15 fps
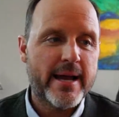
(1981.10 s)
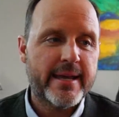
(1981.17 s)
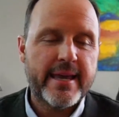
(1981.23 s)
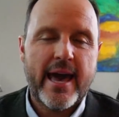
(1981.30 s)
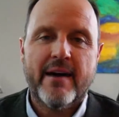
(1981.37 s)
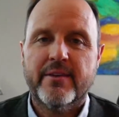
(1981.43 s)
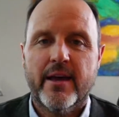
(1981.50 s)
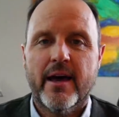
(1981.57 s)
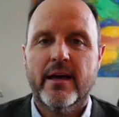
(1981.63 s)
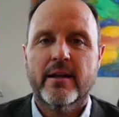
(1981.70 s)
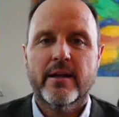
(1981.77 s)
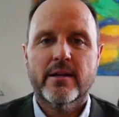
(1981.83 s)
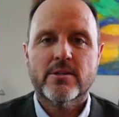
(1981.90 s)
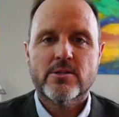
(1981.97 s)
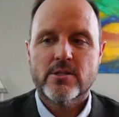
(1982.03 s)
caveat
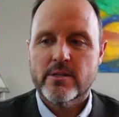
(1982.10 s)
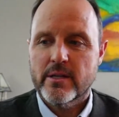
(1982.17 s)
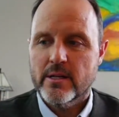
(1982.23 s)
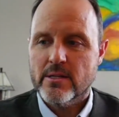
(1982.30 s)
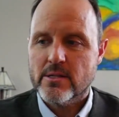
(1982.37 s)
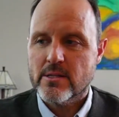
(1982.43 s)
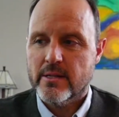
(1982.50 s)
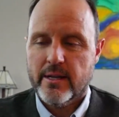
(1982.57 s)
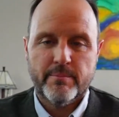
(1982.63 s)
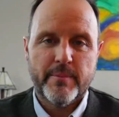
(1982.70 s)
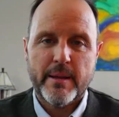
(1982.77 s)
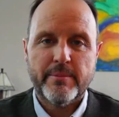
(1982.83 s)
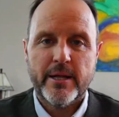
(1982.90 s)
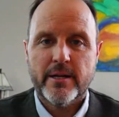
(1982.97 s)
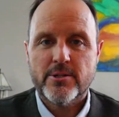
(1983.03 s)
is, and
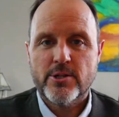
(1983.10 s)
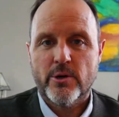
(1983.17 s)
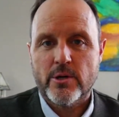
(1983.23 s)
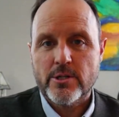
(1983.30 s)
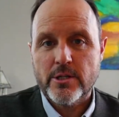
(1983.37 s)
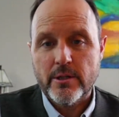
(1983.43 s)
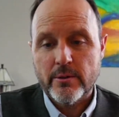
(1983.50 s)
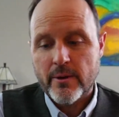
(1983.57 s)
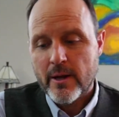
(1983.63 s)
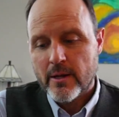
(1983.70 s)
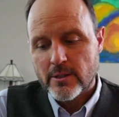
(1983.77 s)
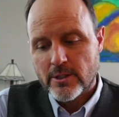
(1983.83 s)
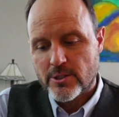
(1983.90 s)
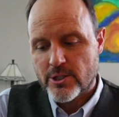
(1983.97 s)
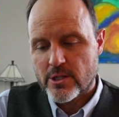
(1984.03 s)
maybe it is yours too,
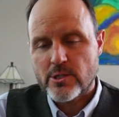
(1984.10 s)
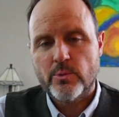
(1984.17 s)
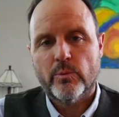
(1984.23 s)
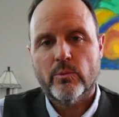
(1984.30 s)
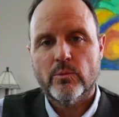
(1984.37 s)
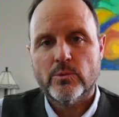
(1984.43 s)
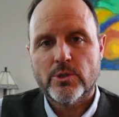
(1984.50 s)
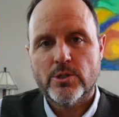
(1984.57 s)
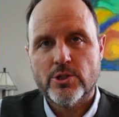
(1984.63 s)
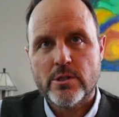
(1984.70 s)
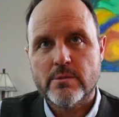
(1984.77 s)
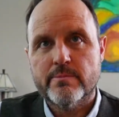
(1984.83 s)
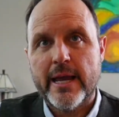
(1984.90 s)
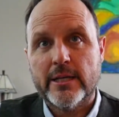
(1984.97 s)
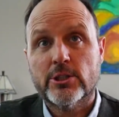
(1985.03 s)
to just
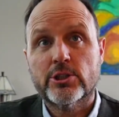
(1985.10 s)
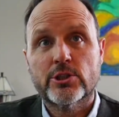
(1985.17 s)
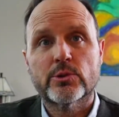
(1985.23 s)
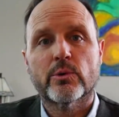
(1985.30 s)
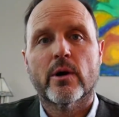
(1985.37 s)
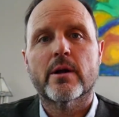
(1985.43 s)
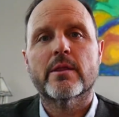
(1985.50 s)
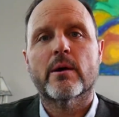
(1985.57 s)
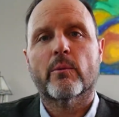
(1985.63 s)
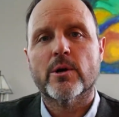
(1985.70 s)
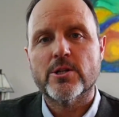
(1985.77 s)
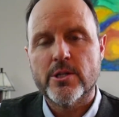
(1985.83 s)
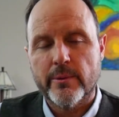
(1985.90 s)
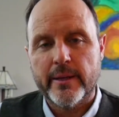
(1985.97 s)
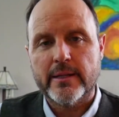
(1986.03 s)
make sure that we're
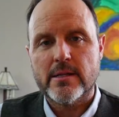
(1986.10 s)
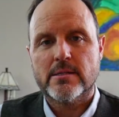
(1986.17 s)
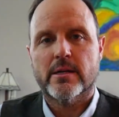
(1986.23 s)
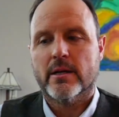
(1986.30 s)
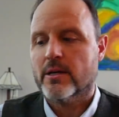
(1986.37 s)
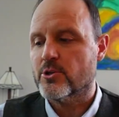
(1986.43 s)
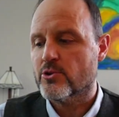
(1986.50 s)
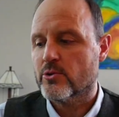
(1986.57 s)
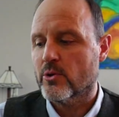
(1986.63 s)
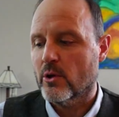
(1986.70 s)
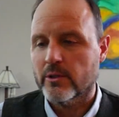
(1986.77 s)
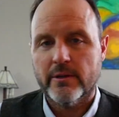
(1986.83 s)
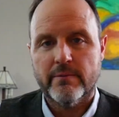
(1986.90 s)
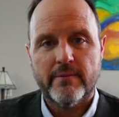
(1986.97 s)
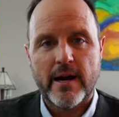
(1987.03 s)
doing this in a controlled
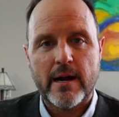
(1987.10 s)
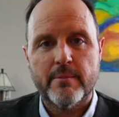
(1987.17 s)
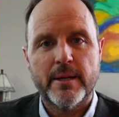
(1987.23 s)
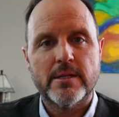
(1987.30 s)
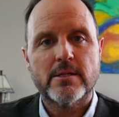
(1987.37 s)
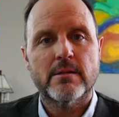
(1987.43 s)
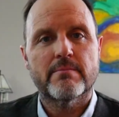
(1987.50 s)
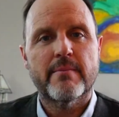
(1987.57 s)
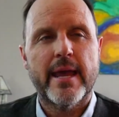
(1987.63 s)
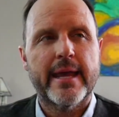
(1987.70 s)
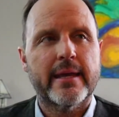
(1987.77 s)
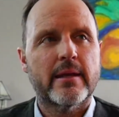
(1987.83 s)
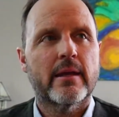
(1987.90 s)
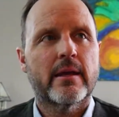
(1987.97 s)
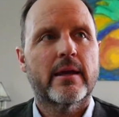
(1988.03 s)
environment to
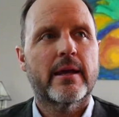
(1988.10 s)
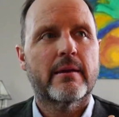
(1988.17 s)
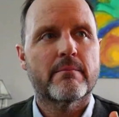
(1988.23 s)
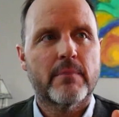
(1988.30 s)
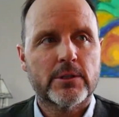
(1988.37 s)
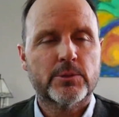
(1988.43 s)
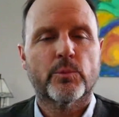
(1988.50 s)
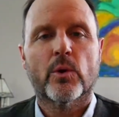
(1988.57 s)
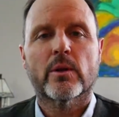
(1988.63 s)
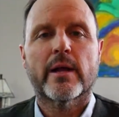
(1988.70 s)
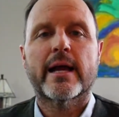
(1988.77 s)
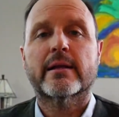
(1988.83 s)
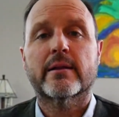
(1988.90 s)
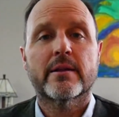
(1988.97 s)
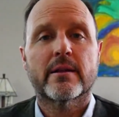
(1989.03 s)
make it much more
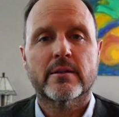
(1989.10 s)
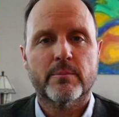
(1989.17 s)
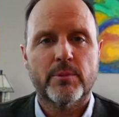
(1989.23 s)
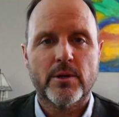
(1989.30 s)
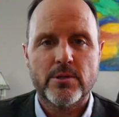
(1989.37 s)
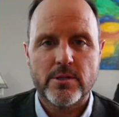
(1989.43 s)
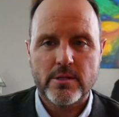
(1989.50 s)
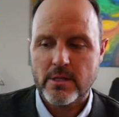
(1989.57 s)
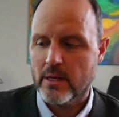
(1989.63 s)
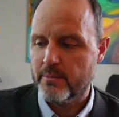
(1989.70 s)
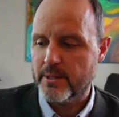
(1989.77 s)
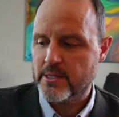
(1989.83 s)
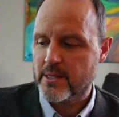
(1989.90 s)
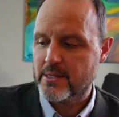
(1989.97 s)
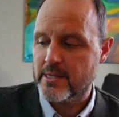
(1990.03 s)
likely that the person's going to be
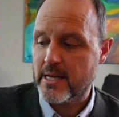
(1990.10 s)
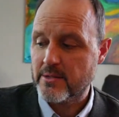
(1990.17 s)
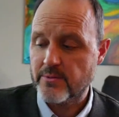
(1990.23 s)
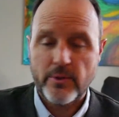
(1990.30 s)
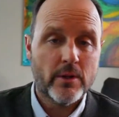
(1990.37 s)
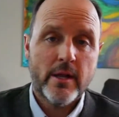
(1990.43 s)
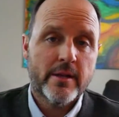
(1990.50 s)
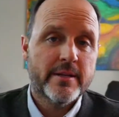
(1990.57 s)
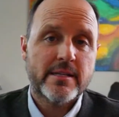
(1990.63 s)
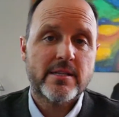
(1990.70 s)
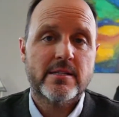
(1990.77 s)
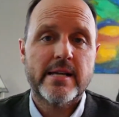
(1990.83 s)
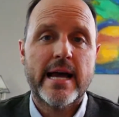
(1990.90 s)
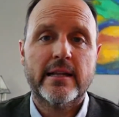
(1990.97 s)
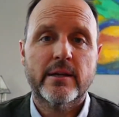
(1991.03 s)
successful. That's
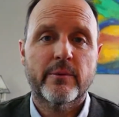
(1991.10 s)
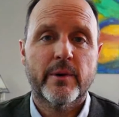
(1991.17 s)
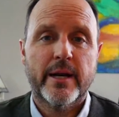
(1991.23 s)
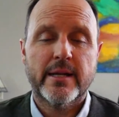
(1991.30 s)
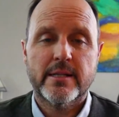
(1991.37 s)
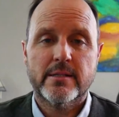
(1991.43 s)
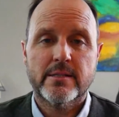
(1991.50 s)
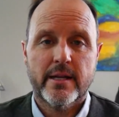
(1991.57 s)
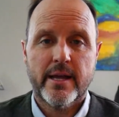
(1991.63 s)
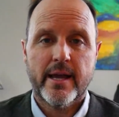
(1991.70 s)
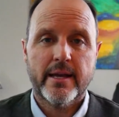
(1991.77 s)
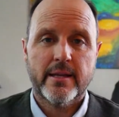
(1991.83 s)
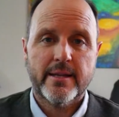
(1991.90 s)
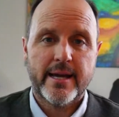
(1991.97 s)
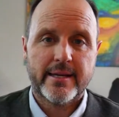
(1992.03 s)
exactly what I did today
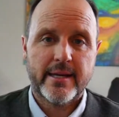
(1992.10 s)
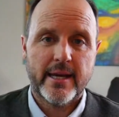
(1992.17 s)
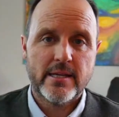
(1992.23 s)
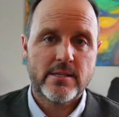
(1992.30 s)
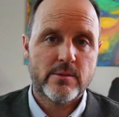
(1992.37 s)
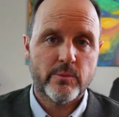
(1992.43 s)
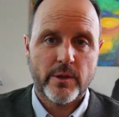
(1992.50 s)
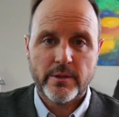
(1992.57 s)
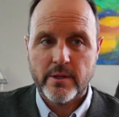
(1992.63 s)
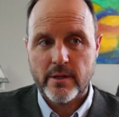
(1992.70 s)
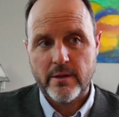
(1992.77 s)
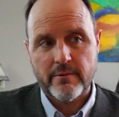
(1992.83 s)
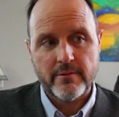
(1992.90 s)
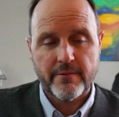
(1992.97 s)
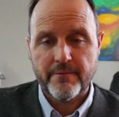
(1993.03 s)
in that case with
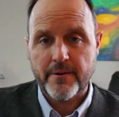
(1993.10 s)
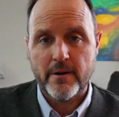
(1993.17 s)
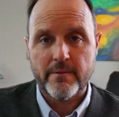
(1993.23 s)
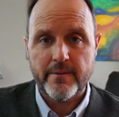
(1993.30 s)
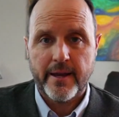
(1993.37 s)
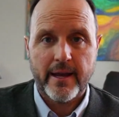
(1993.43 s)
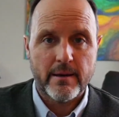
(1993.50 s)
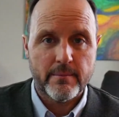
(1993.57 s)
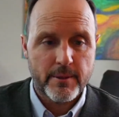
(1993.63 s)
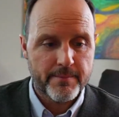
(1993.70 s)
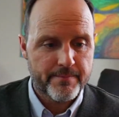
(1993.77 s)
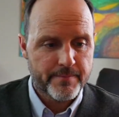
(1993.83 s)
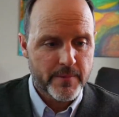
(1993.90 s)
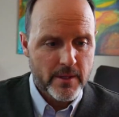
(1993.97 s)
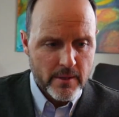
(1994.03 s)
the fear of the animal.
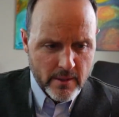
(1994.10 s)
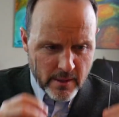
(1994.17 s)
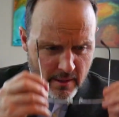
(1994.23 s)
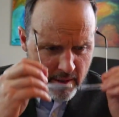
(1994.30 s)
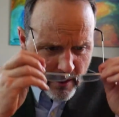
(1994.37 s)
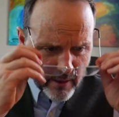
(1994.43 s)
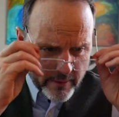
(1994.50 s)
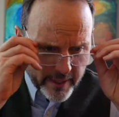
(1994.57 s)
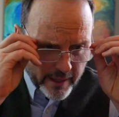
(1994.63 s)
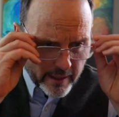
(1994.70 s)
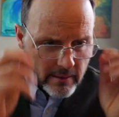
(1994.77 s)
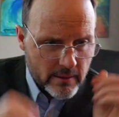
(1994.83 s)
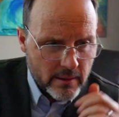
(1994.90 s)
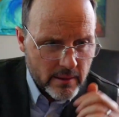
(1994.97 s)
Okay.